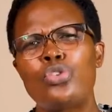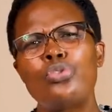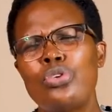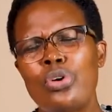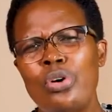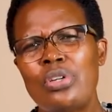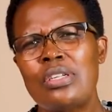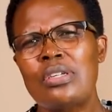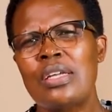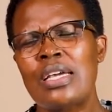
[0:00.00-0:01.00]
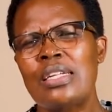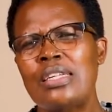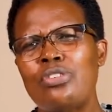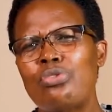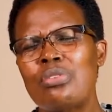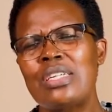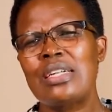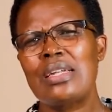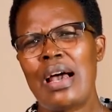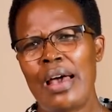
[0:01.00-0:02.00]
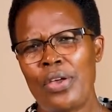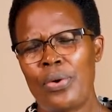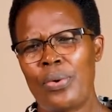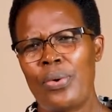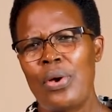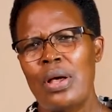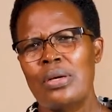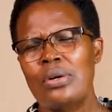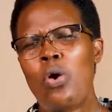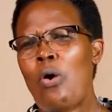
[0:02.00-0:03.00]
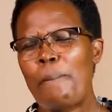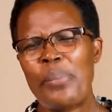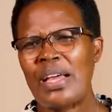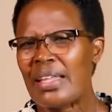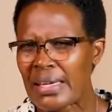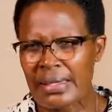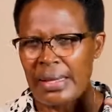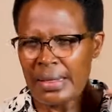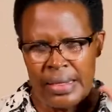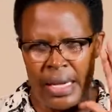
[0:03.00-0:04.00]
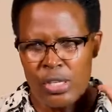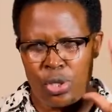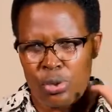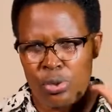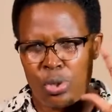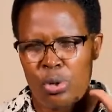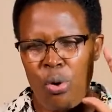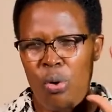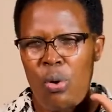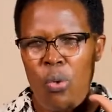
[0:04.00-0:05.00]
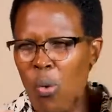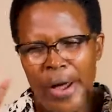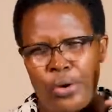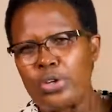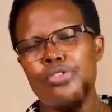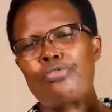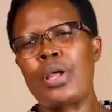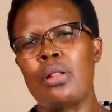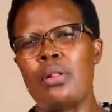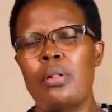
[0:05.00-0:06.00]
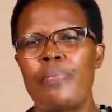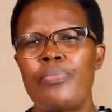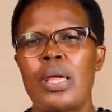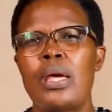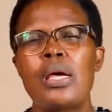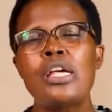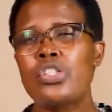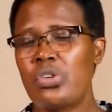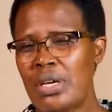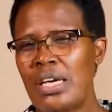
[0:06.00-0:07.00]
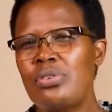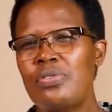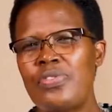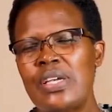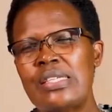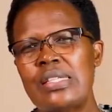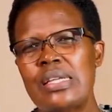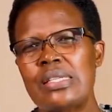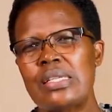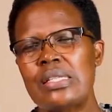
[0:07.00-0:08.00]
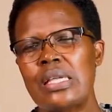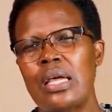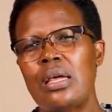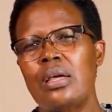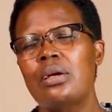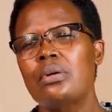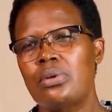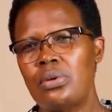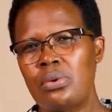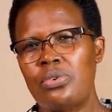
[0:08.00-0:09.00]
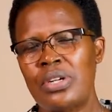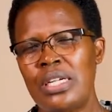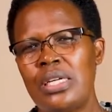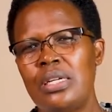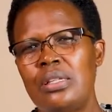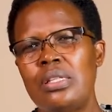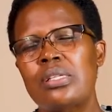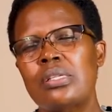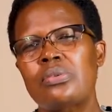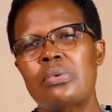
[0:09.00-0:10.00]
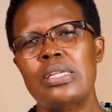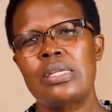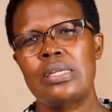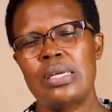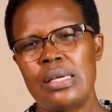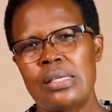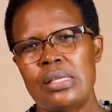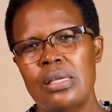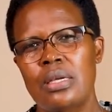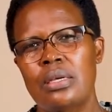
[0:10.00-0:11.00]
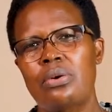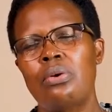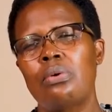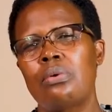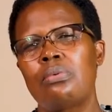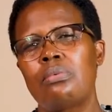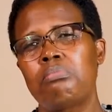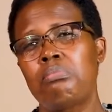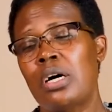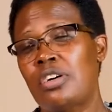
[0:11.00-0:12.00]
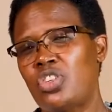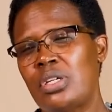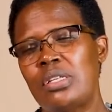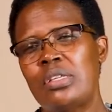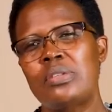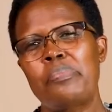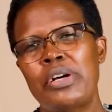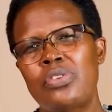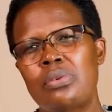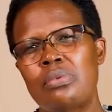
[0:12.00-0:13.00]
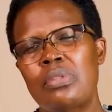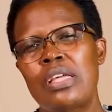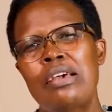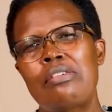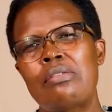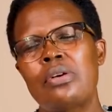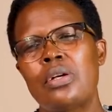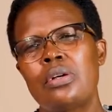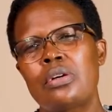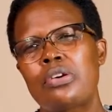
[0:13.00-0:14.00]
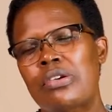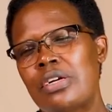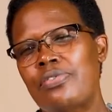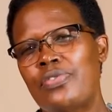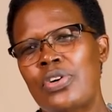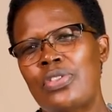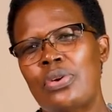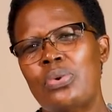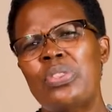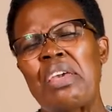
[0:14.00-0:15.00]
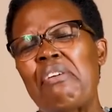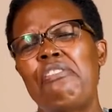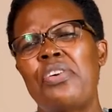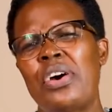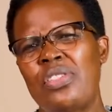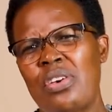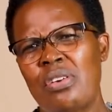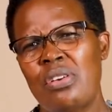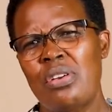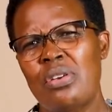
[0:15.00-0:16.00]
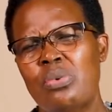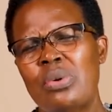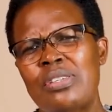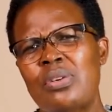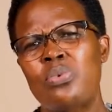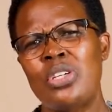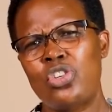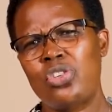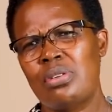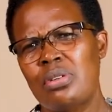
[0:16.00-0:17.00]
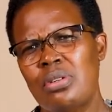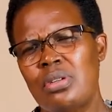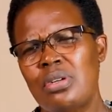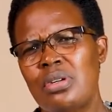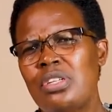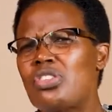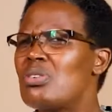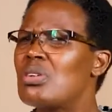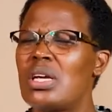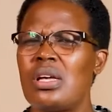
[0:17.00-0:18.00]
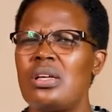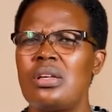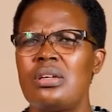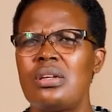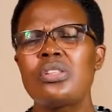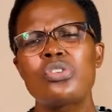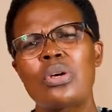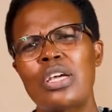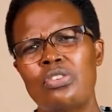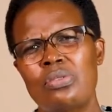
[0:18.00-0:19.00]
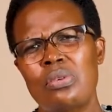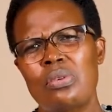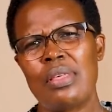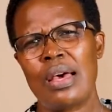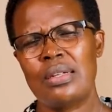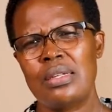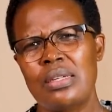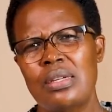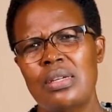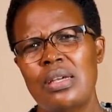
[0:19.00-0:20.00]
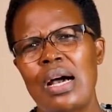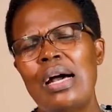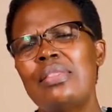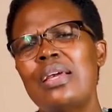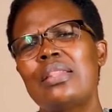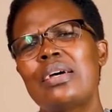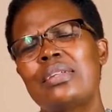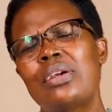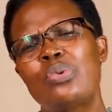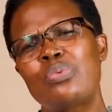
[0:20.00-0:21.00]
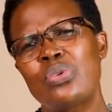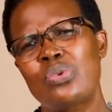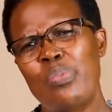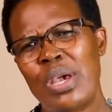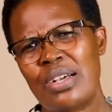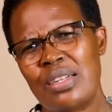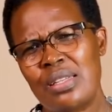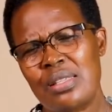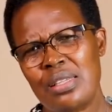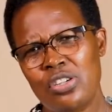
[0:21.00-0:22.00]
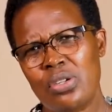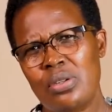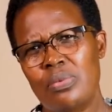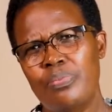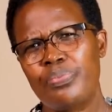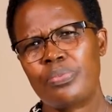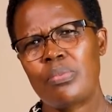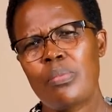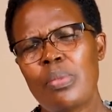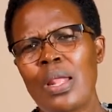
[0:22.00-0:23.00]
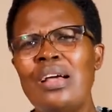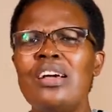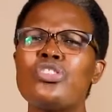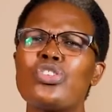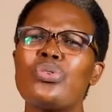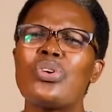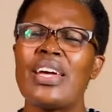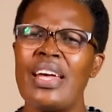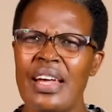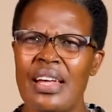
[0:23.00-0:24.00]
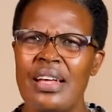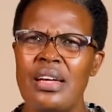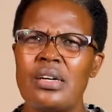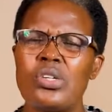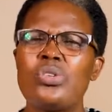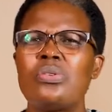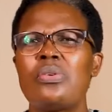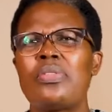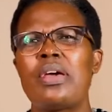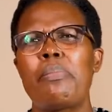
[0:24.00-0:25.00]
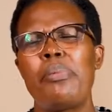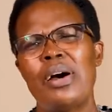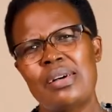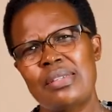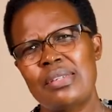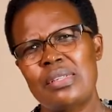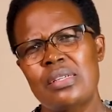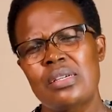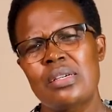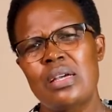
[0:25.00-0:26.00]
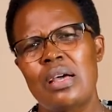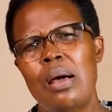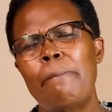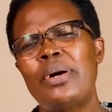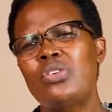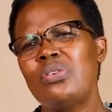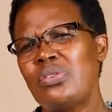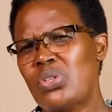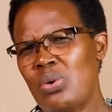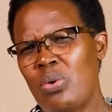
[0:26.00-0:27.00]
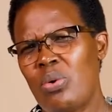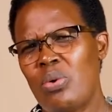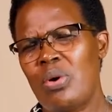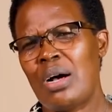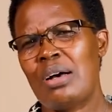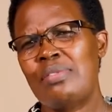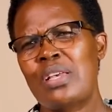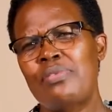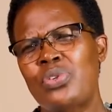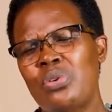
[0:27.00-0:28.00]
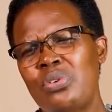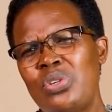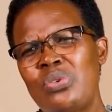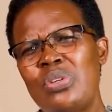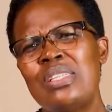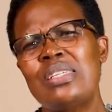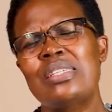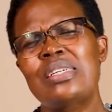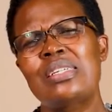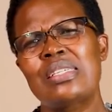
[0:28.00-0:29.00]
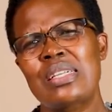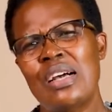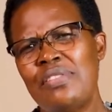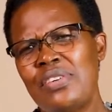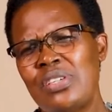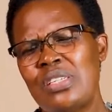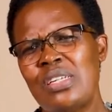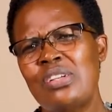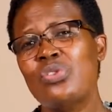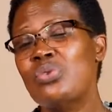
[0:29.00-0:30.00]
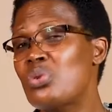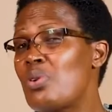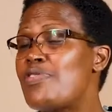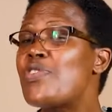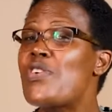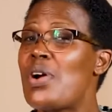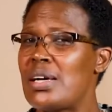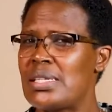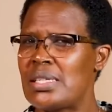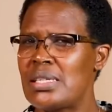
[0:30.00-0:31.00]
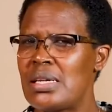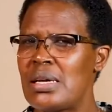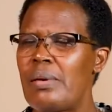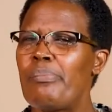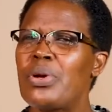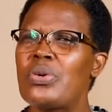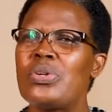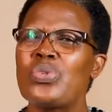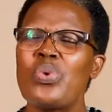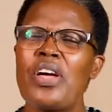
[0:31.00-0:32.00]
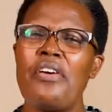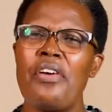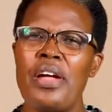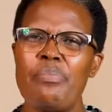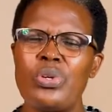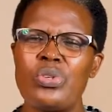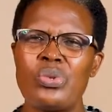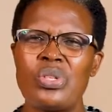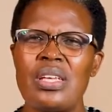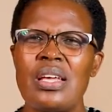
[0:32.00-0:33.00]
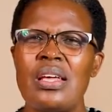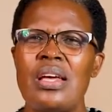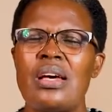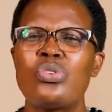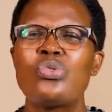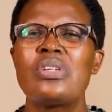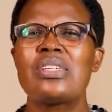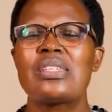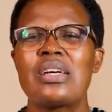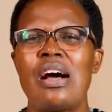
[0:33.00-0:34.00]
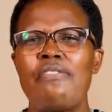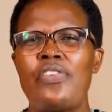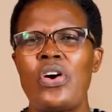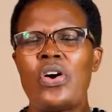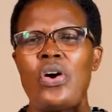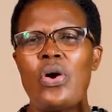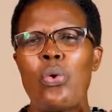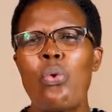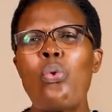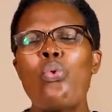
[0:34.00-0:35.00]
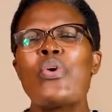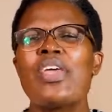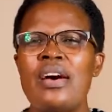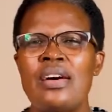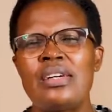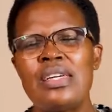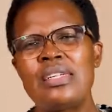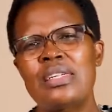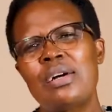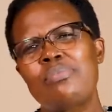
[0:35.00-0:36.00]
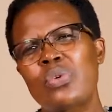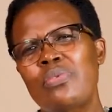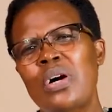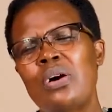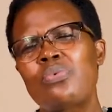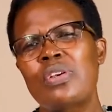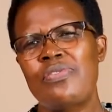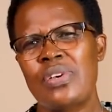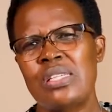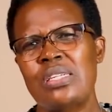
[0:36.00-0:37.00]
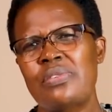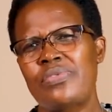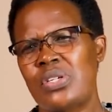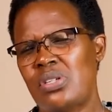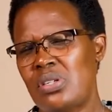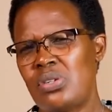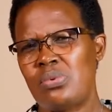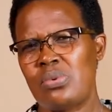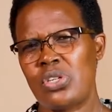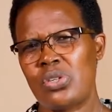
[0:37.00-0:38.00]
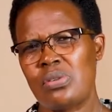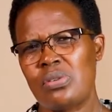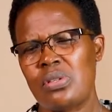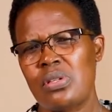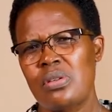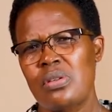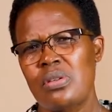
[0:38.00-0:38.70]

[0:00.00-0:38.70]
to not get into denial, hoping that the things you saw were not real. It's okay to face things and say, oh, really? This is what it is. Oh, actually, this person, their grandfather or their father was a witch. It's okay. It's okay to that. And then that helps you to make a decision. It's okay to know their past. But also, as I've told you, it is a discovery stage also for us, because we are able to discover who we are in terms of how we face different situations.